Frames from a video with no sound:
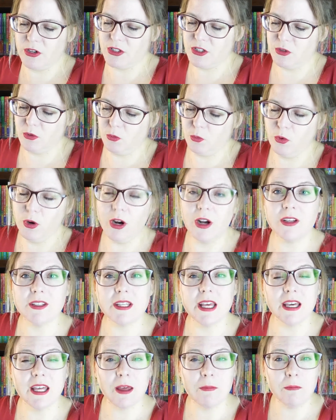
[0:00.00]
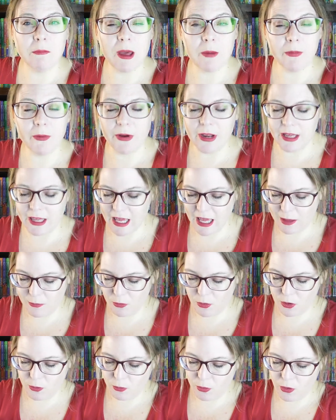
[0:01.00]
So it works like a memory game where
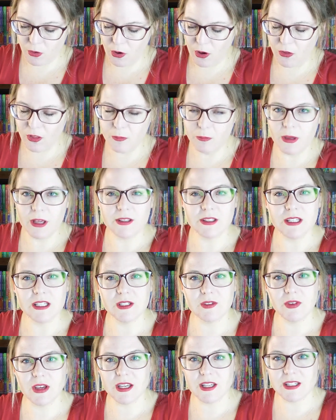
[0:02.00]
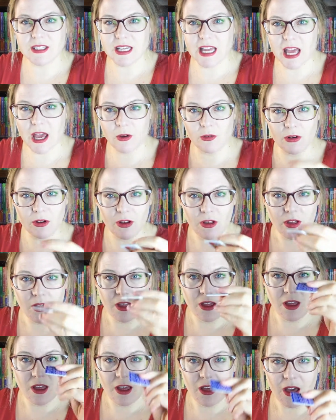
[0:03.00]
you put all the pieces face down
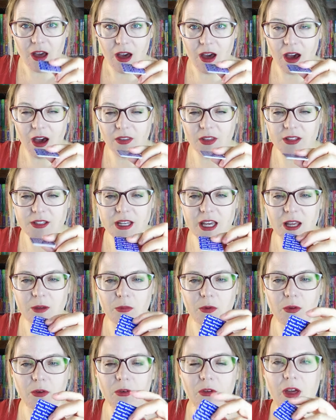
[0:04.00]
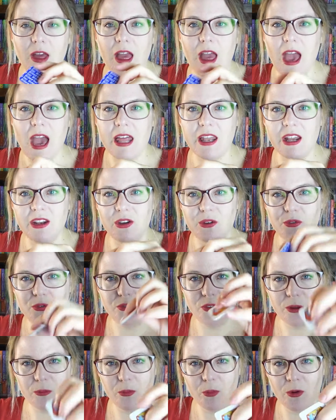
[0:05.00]
on the table, and then you
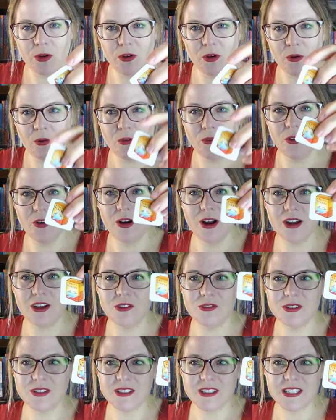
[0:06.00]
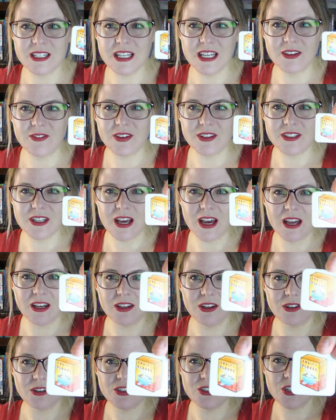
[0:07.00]
flip one over and you see if it's on
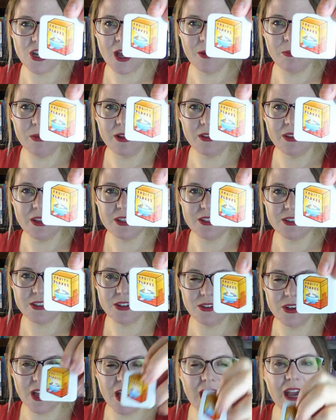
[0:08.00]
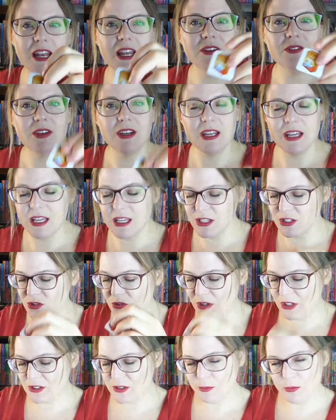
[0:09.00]
your shopping list or not, and if it is, you
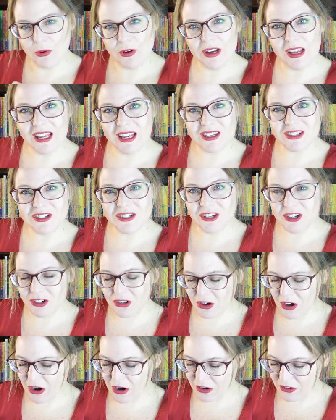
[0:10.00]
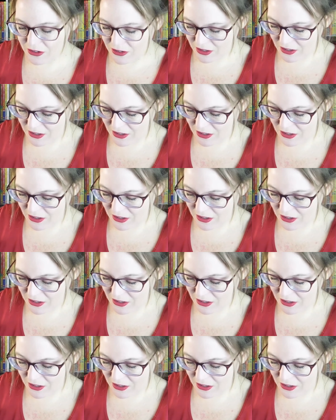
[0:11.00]
get to put it into your cart.